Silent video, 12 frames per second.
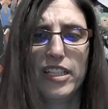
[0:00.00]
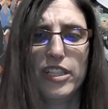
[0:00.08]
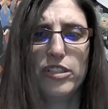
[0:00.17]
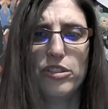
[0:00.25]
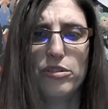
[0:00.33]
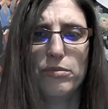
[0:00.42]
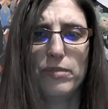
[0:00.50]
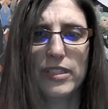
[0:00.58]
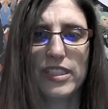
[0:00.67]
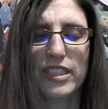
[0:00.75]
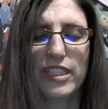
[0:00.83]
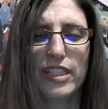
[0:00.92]
It's too
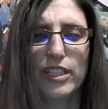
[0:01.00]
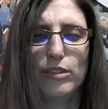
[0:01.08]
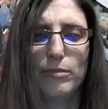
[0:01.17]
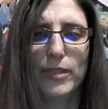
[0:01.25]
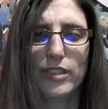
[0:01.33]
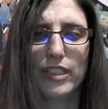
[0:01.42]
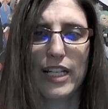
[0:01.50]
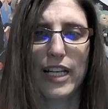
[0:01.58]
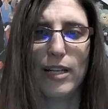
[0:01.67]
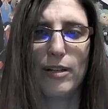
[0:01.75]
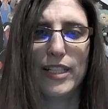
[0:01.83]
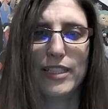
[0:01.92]
risky. No matter how
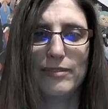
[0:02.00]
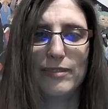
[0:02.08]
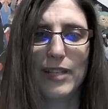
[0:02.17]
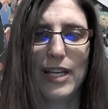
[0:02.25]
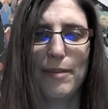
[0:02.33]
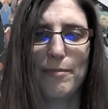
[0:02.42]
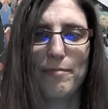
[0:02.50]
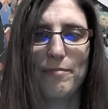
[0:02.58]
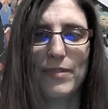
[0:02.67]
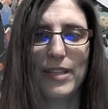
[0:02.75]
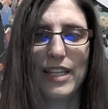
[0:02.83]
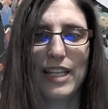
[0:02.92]
I, um,
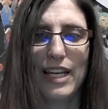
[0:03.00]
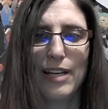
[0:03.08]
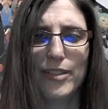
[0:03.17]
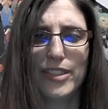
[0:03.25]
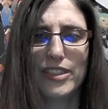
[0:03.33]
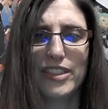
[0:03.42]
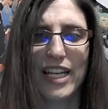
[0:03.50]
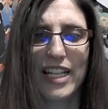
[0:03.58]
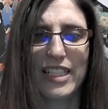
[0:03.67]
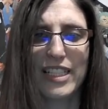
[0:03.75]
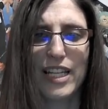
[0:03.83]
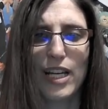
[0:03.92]
how I look at
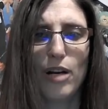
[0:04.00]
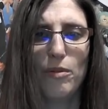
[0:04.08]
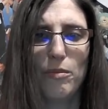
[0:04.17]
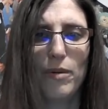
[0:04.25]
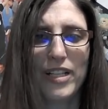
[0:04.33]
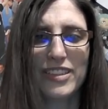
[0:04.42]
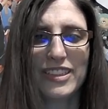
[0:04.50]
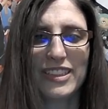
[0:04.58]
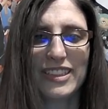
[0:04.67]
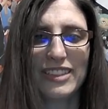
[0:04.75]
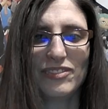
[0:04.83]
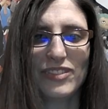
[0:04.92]
it, a wild
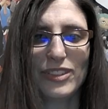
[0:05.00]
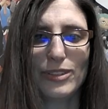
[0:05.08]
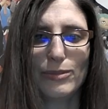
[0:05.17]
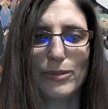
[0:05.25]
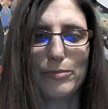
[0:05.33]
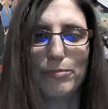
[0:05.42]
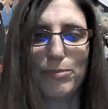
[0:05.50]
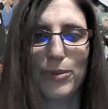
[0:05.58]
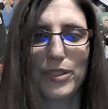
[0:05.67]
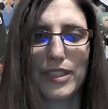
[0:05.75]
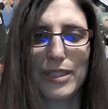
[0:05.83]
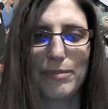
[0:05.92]
stood to
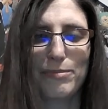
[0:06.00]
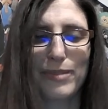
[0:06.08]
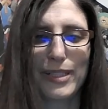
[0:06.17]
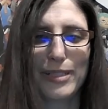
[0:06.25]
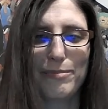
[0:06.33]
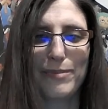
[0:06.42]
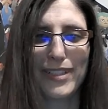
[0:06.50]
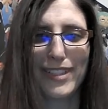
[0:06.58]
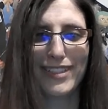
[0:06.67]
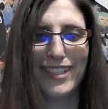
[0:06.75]
port on the brain appeared.